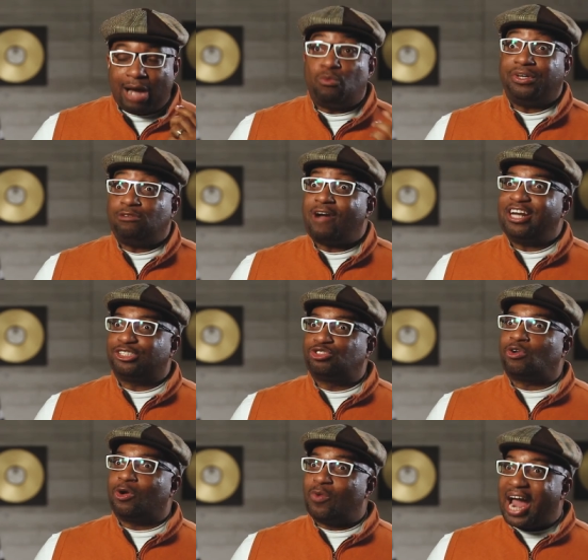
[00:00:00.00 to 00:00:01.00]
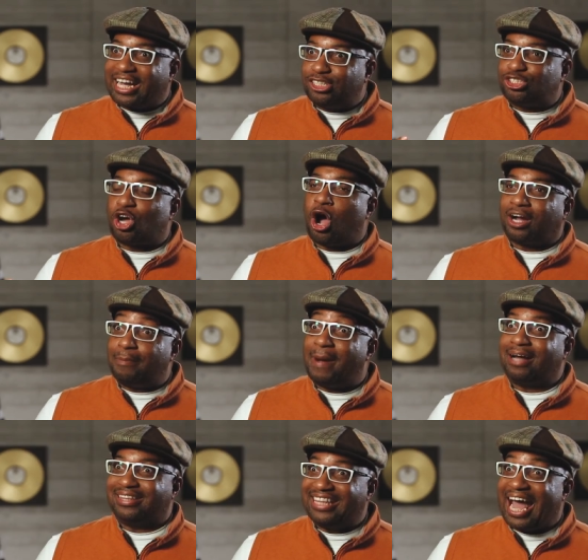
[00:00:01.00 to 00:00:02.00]
I wanted to write a story where I could talk
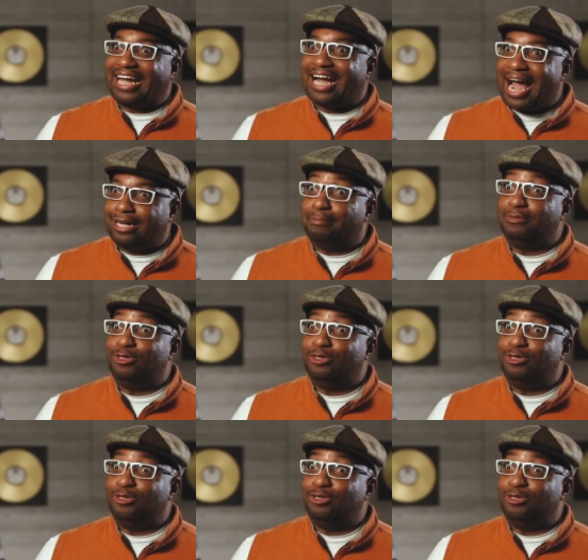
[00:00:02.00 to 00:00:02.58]
about that kind of